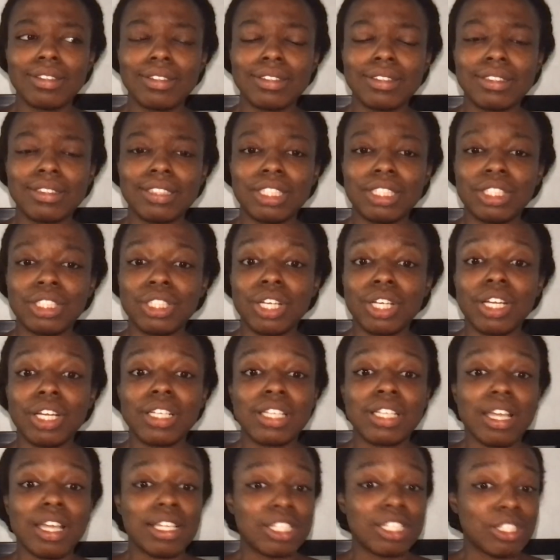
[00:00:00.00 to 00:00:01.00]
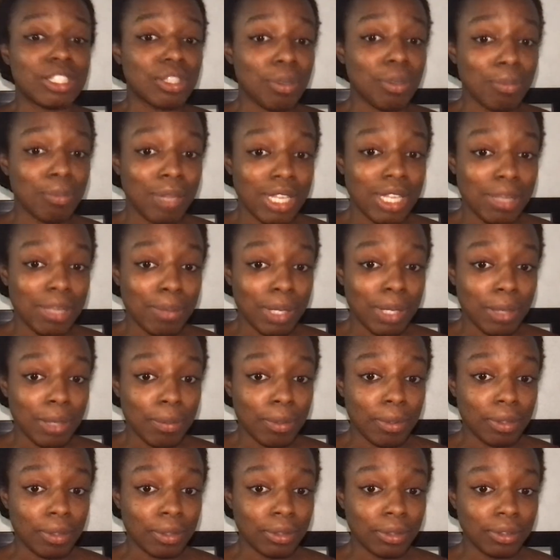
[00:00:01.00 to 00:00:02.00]
the church has so many
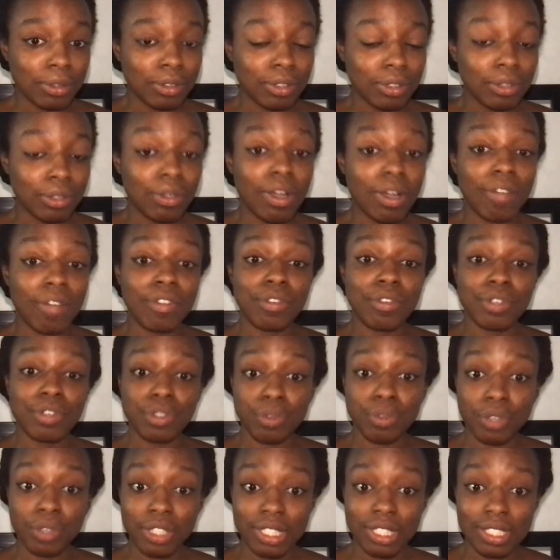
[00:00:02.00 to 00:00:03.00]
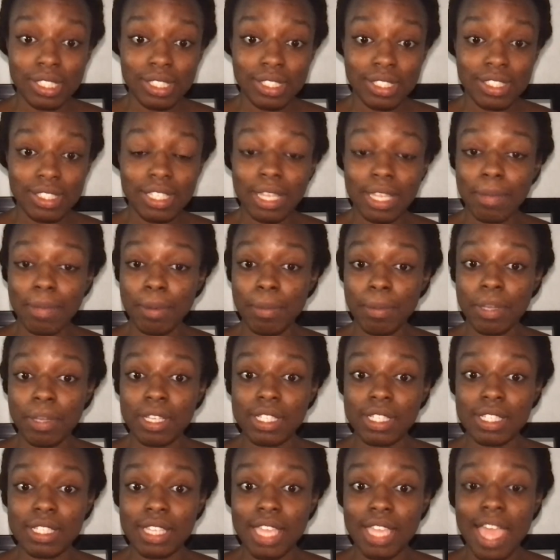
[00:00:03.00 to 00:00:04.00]
people who have the resources, the
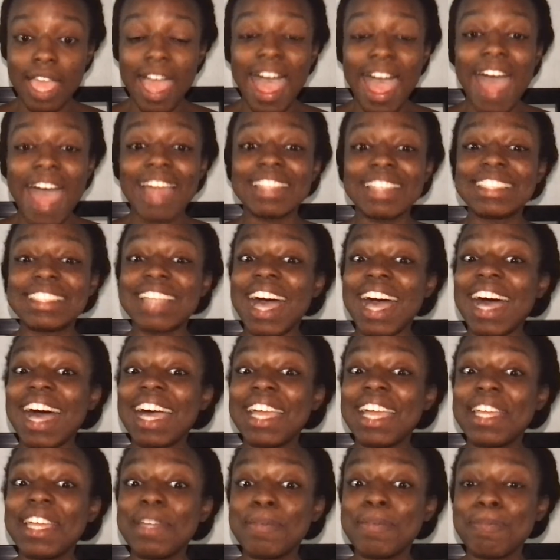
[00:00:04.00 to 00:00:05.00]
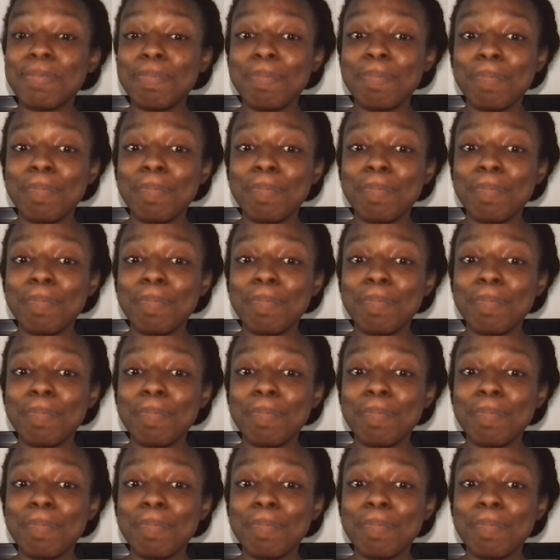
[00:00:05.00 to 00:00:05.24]
capability, time,